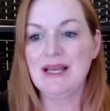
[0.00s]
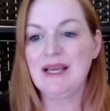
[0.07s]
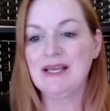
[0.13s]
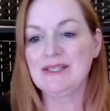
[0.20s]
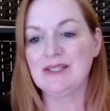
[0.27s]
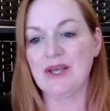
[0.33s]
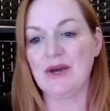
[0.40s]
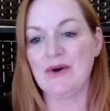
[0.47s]

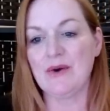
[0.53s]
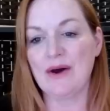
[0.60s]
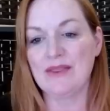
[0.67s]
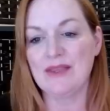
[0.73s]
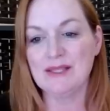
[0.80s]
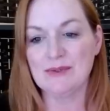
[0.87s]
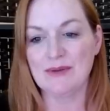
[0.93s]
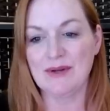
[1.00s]
So
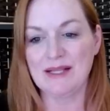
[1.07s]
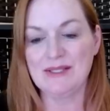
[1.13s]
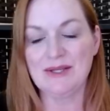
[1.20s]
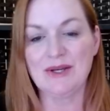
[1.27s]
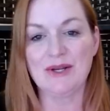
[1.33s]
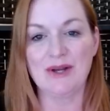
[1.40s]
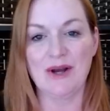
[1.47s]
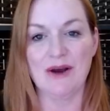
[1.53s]
this one I
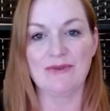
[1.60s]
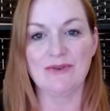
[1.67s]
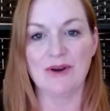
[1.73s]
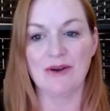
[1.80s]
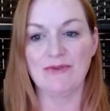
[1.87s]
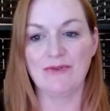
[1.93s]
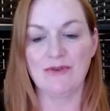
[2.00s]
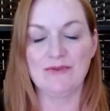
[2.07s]
took an offer
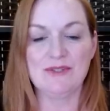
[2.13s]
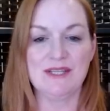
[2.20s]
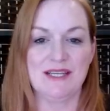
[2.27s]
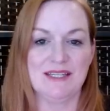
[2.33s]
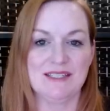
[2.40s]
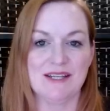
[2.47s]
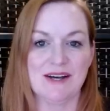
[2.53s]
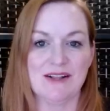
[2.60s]
of
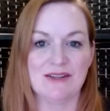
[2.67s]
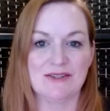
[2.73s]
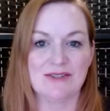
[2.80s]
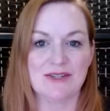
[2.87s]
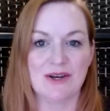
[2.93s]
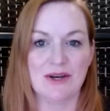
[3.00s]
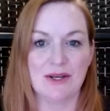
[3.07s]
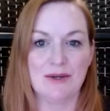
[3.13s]
$15
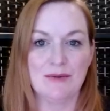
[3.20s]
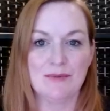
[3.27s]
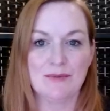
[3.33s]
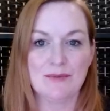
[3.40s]
on.